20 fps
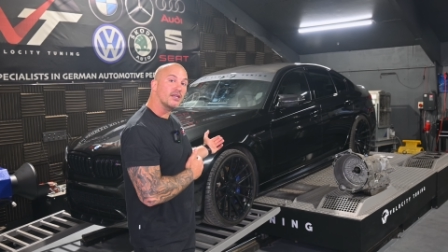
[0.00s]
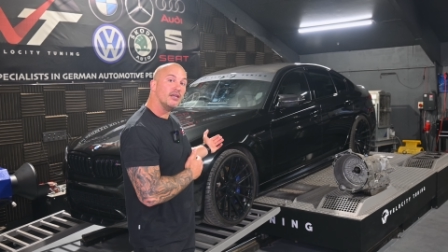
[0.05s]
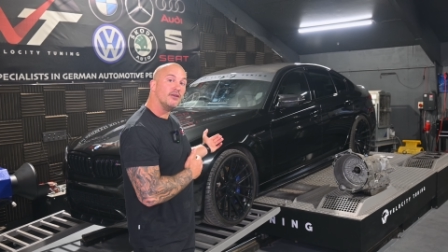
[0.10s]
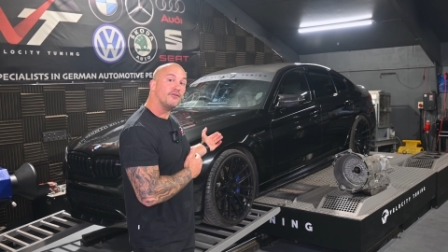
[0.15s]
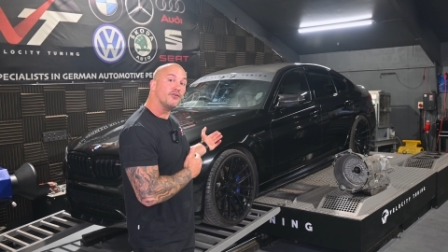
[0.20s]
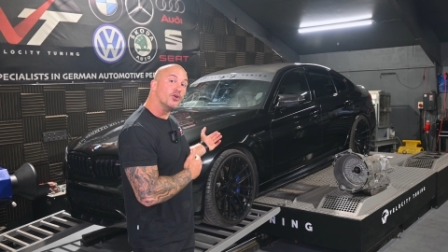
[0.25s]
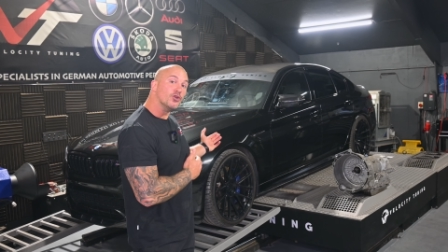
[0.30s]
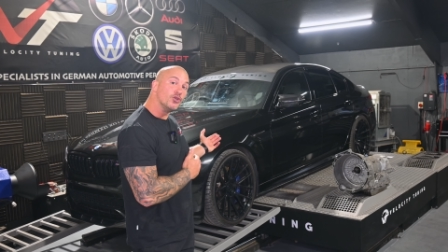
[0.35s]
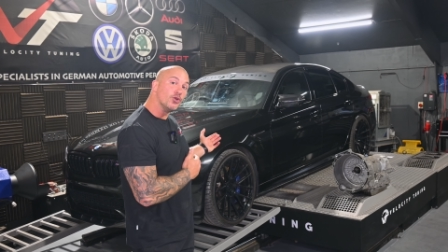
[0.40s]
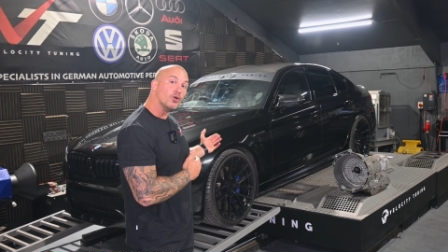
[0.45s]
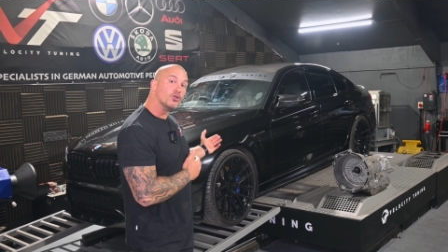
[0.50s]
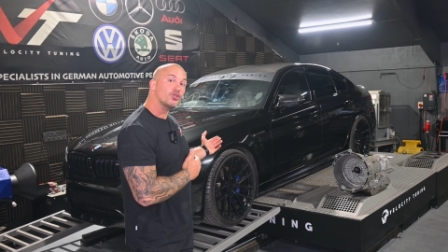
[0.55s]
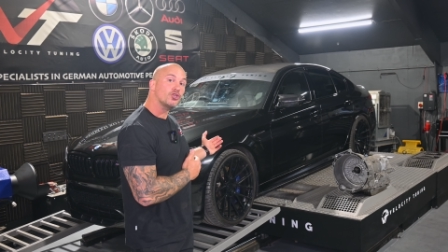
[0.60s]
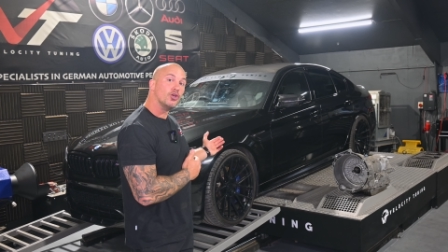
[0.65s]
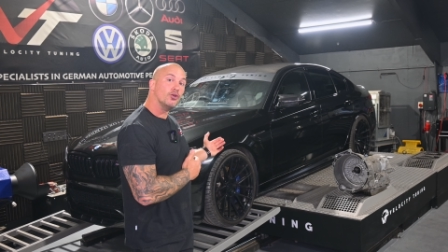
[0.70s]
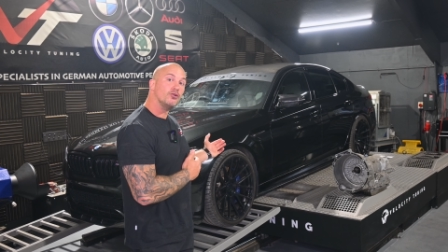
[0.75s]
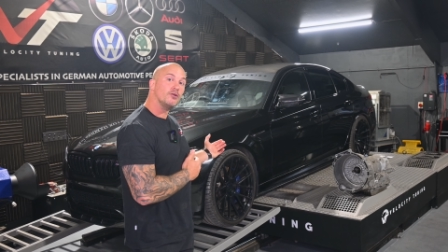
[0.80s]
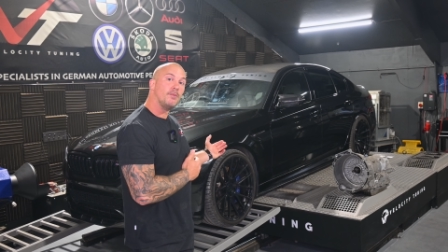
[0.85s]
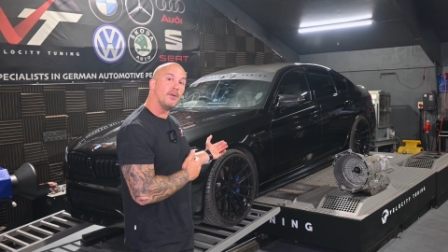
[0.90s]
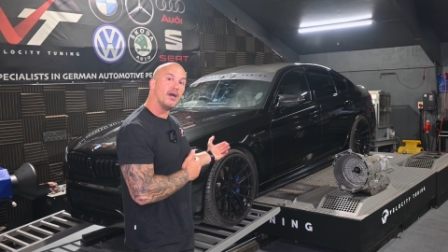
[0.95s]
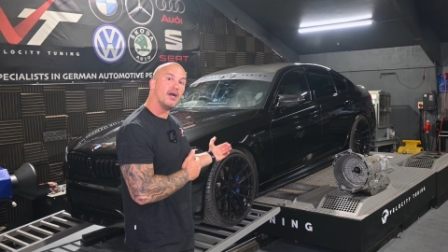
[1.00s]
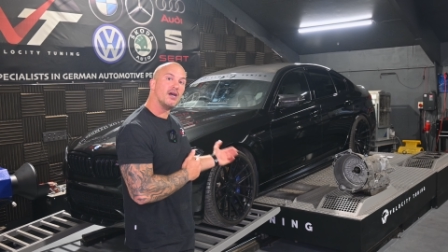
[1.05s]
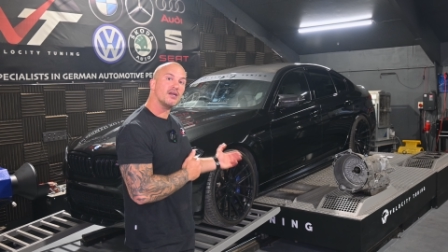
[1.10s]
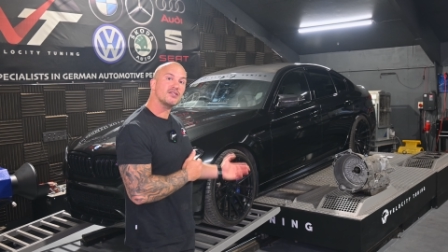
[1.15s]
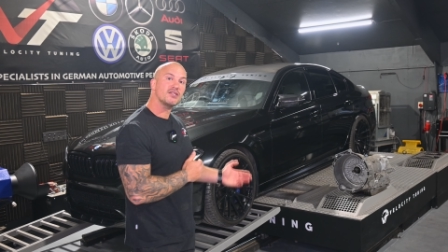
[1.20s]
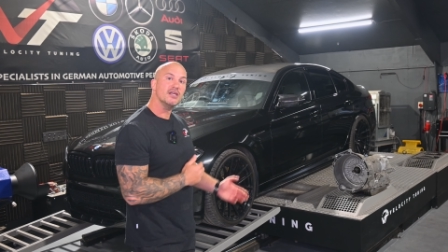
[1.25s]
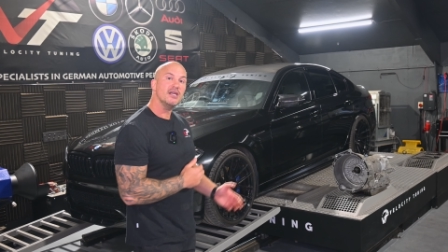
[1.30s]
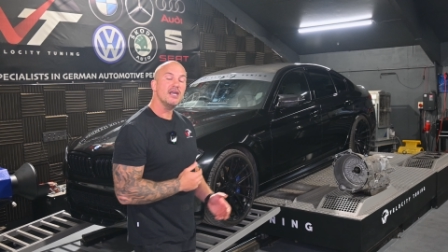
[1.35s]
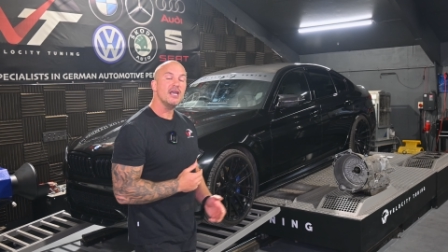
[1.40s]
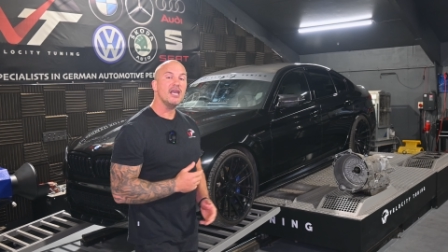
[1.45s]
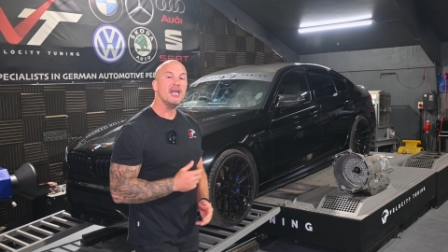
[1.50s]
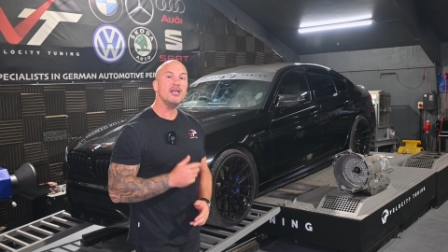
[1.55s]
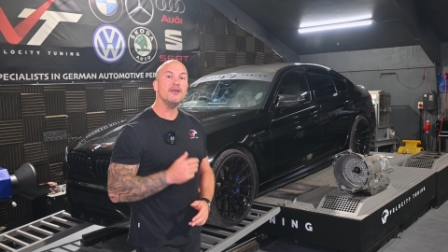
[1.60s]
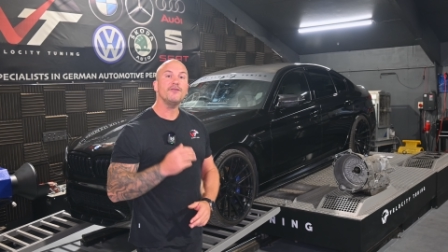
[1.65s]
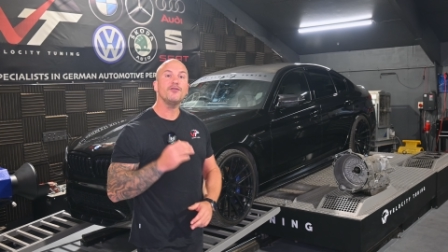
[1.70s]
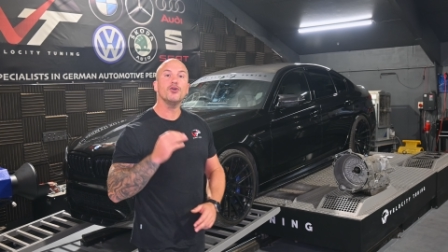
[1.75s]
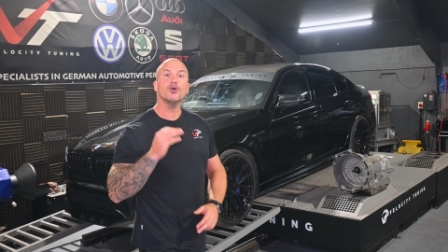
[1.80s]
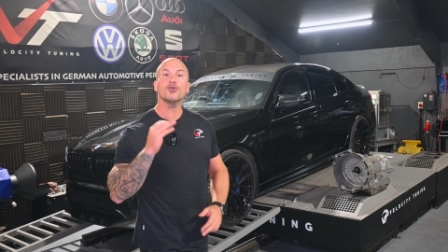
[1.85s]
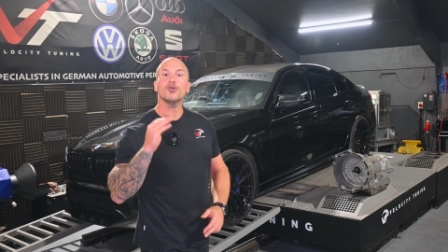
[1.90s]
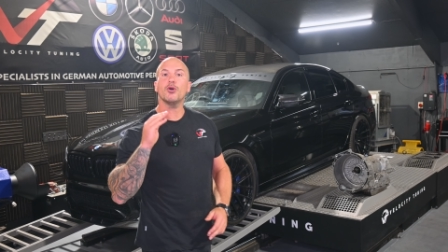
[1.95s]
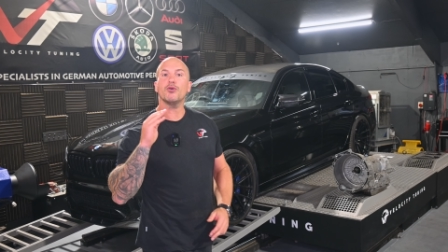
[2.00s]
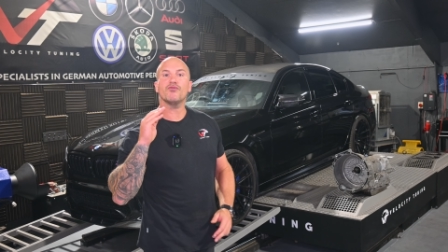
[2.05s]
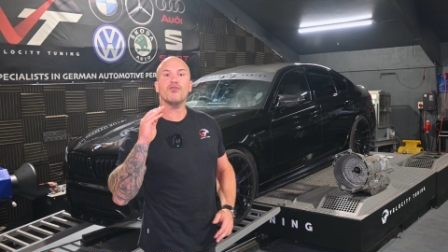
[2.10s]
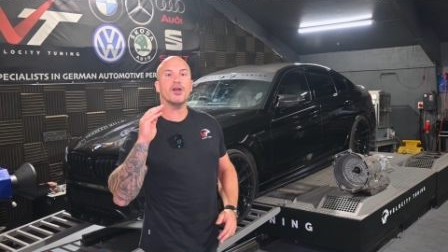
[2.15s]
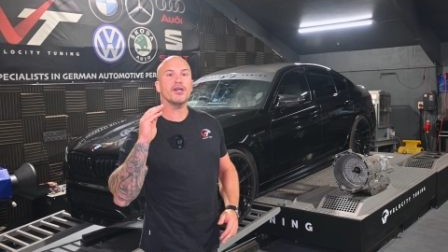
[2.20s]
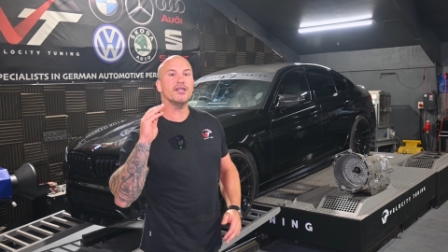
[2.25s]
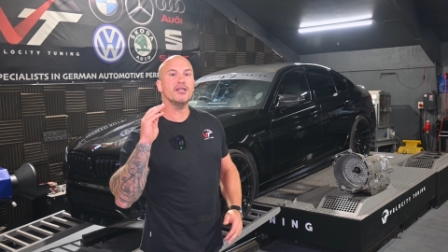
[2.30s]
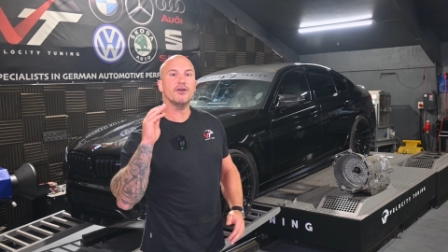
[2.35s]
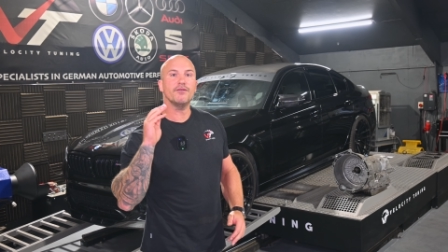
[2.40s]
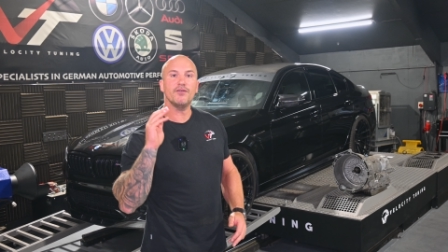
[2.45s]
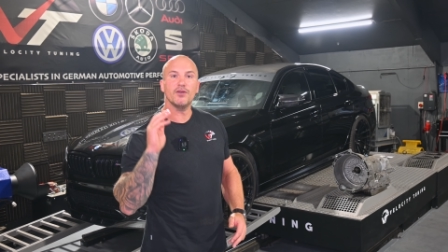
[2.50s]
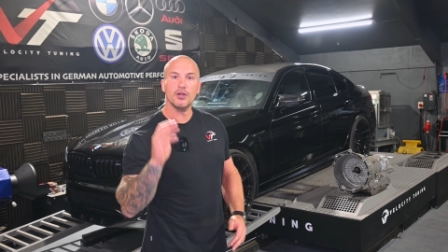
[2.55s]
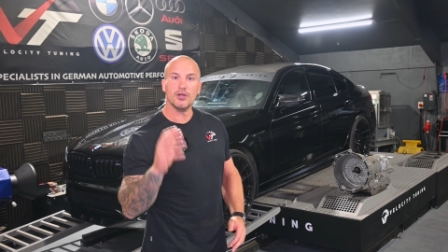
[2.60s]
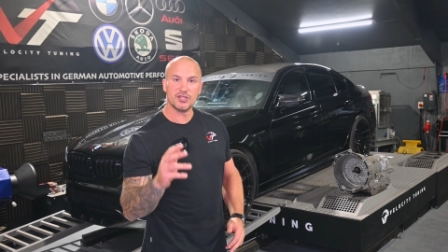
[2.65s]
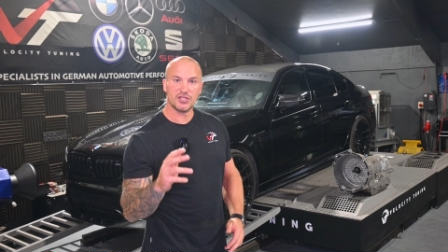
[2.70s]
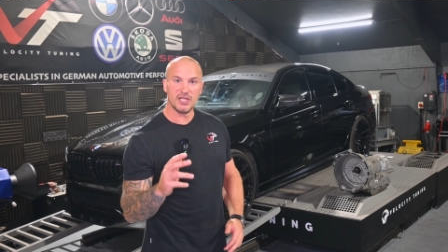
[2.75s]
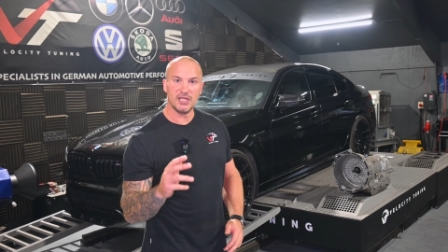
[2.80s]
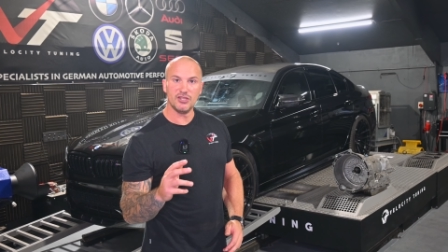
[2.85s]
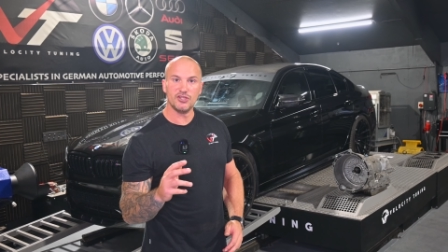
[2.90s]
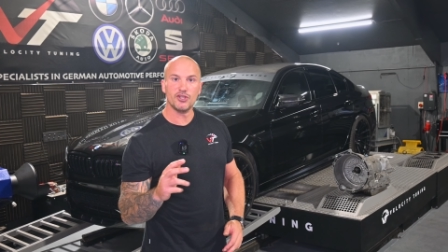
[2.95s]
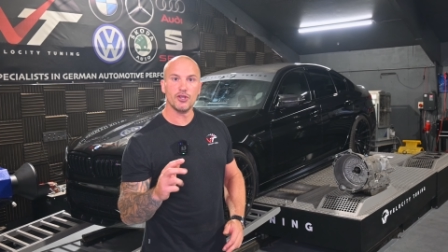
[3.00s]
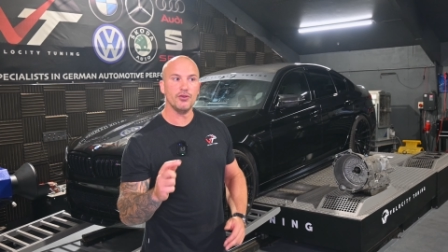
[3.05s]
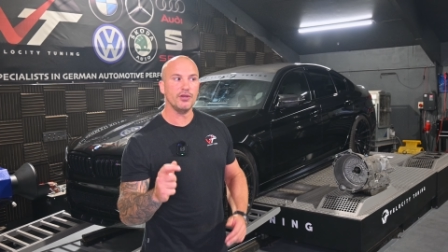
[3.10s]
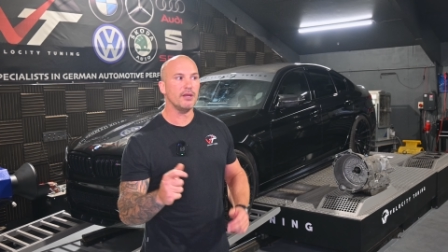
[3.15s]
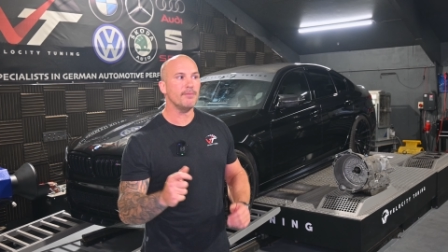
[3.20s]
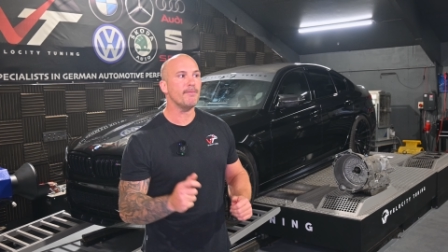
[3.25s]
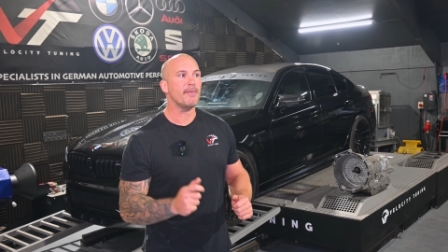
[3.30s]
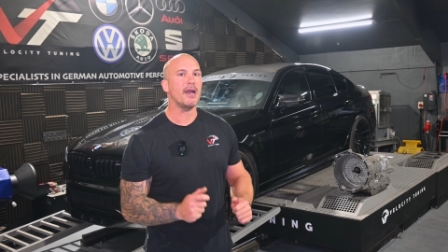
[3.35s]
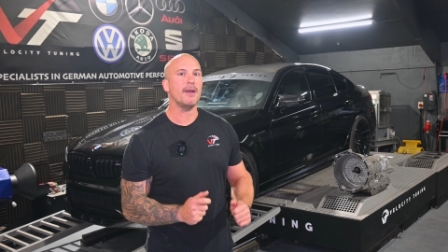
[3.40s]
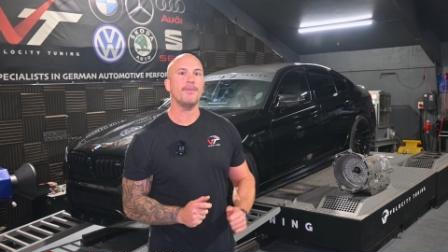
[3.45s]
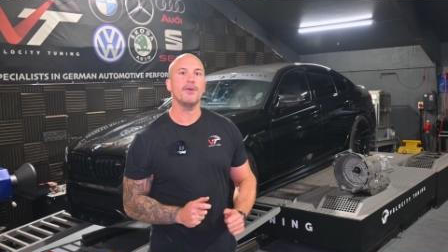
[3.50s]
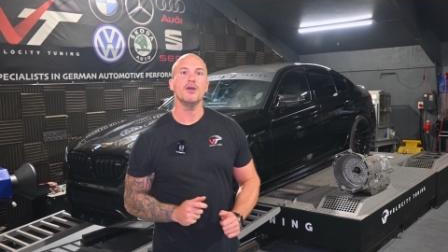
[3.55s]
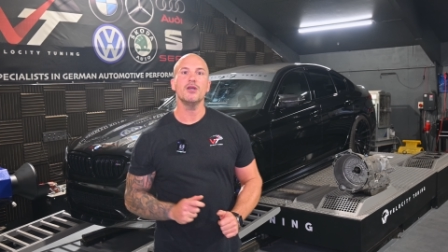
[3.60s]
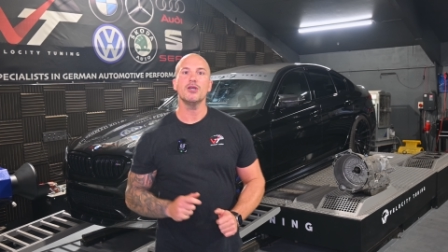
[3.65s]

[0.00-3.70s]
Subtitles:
If you're not tuned by us, if you're not running a velocity tuning map,